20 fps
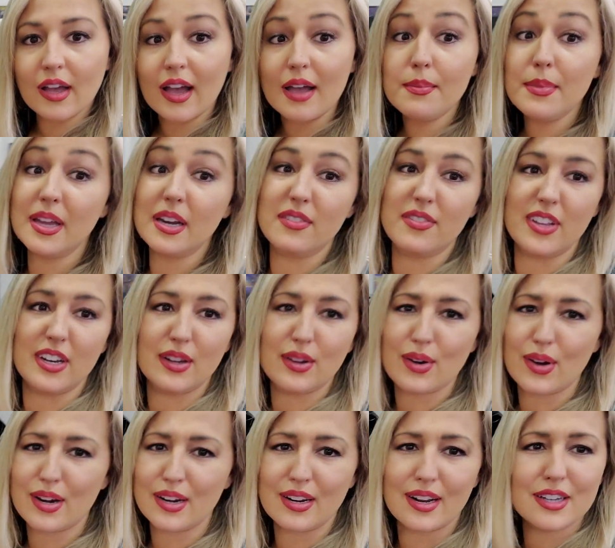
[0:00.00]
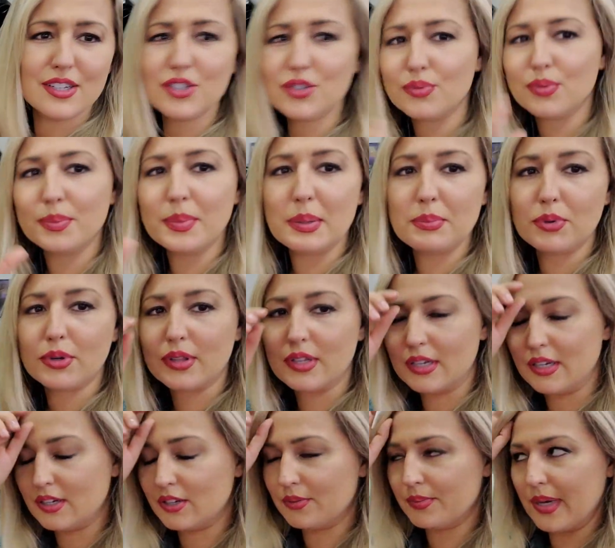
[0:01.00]
I made a video on it. I should remember the
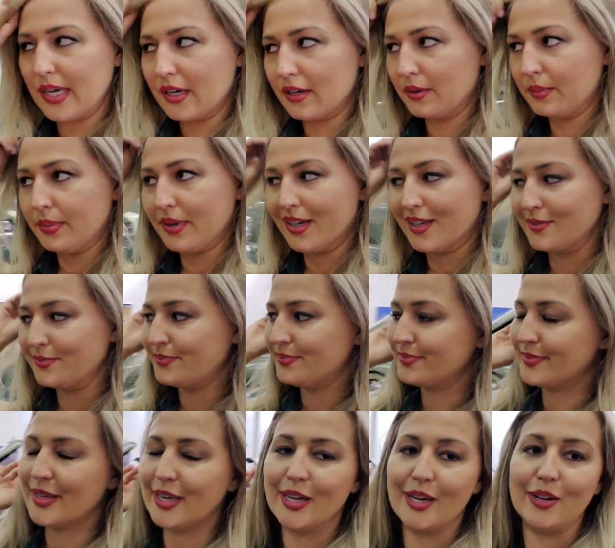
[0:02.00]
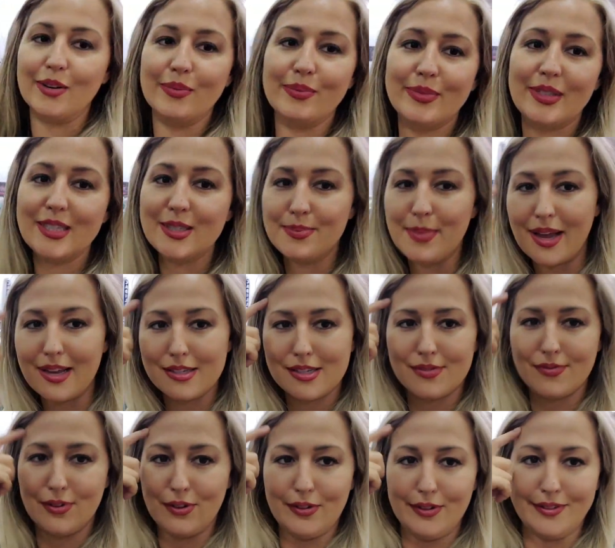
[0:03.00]
year better, but you know, this mind's
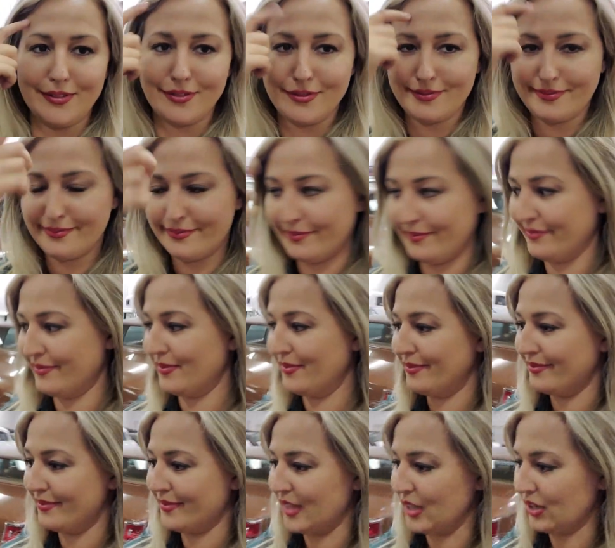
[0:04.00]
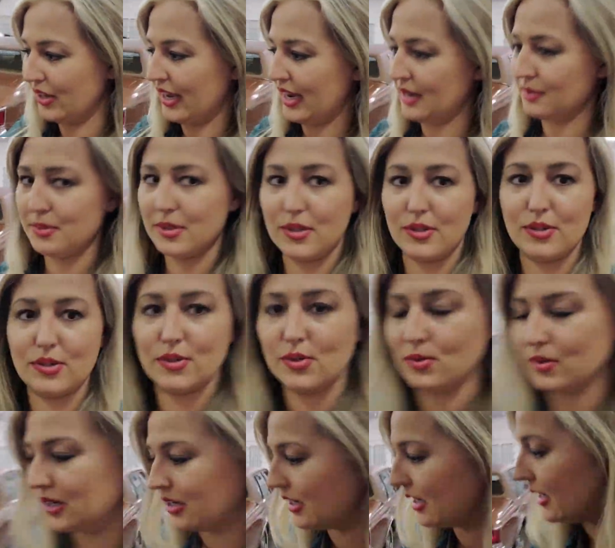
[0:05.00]
full of little hamsters
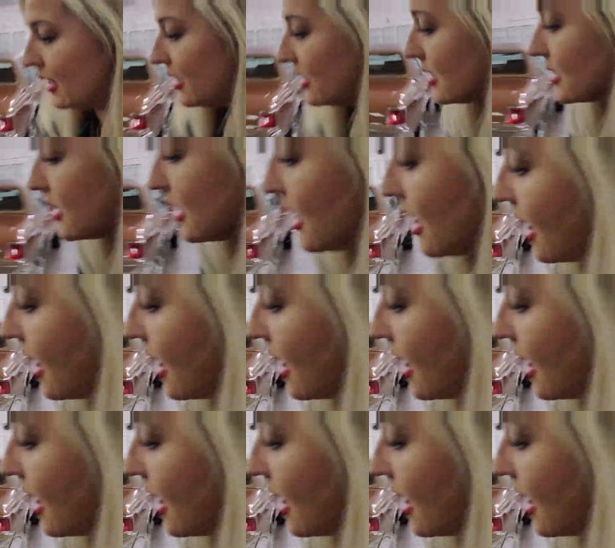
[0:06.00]
doing a dance.